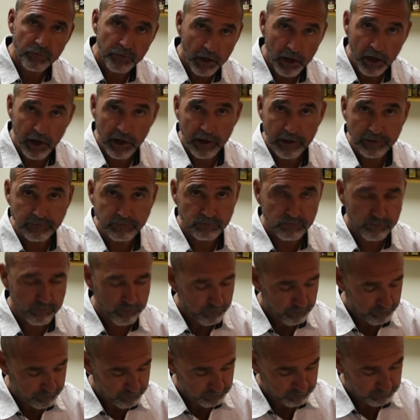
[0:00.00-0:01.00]
naan,
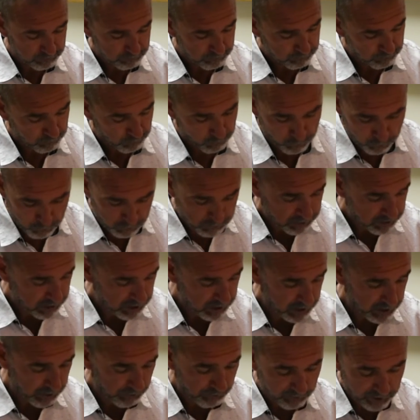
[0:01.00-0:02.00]

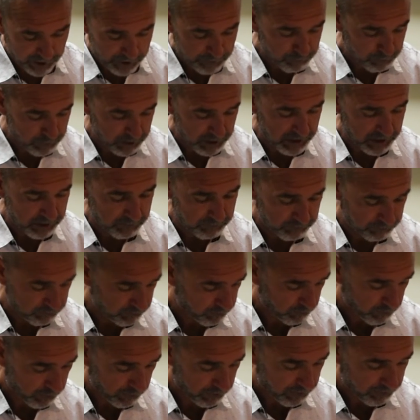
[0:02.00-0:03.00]
tortilla, flatbread,
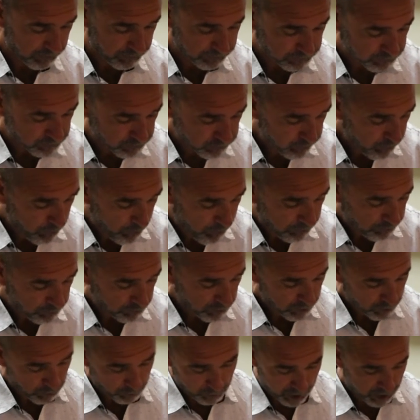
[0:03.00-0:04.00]

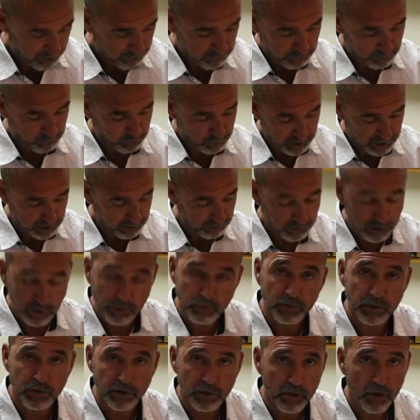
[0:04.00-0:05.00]
however, whatever you
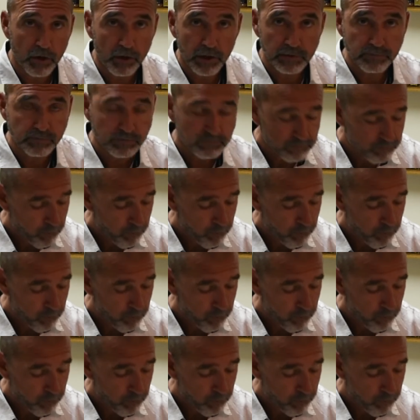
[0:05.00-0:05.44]
want to call it.